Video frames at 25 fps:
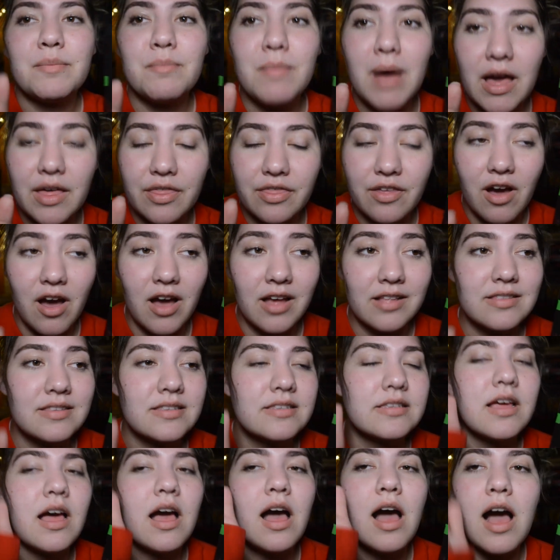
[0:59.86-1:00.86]
My
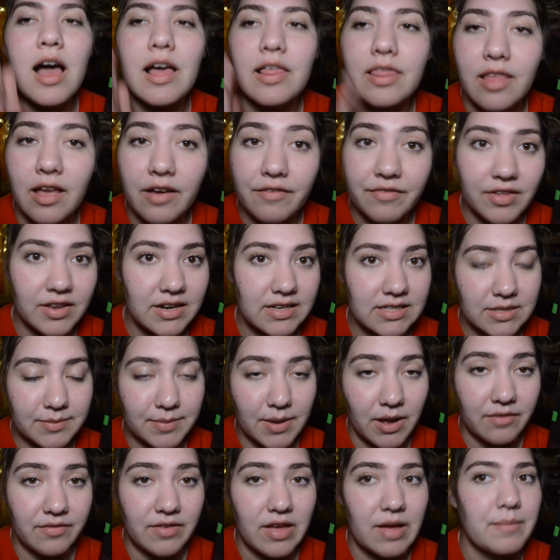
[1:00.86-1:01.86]
thoughts, I love that it's
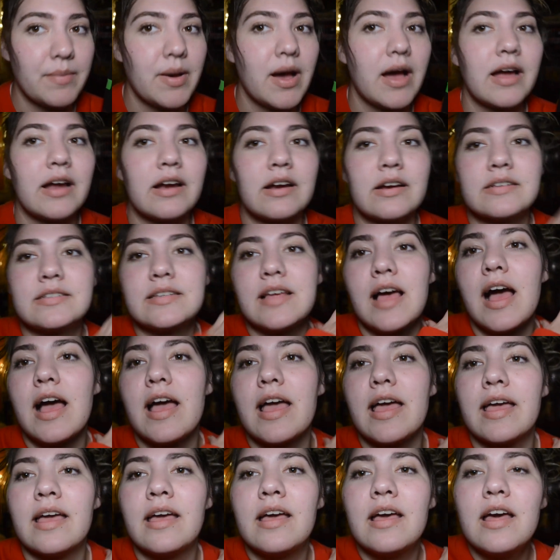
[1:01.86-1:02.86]
about vampires.
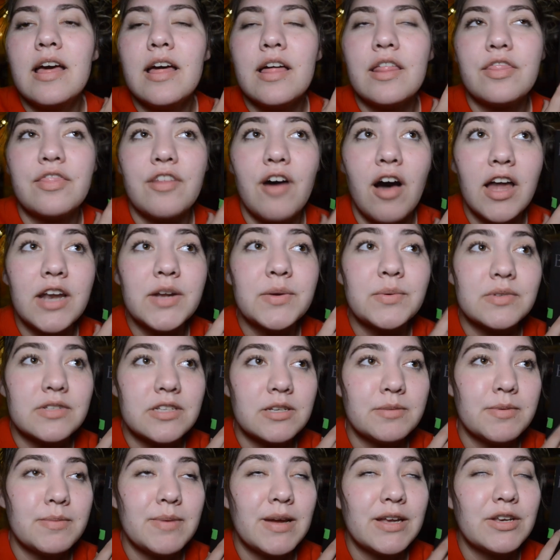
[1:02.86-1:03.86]
I thought it was
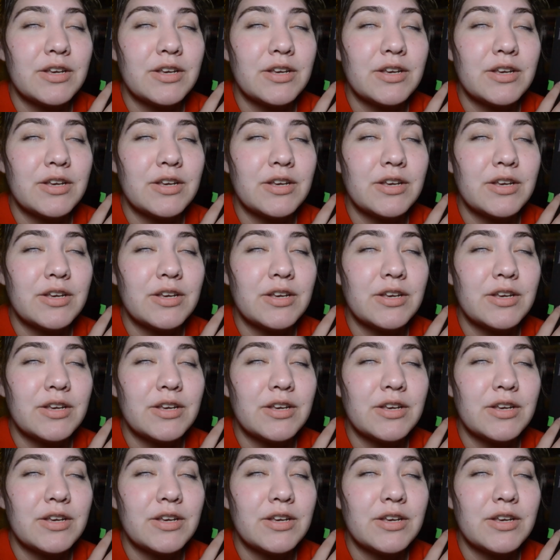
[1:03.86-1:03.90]
gonna be my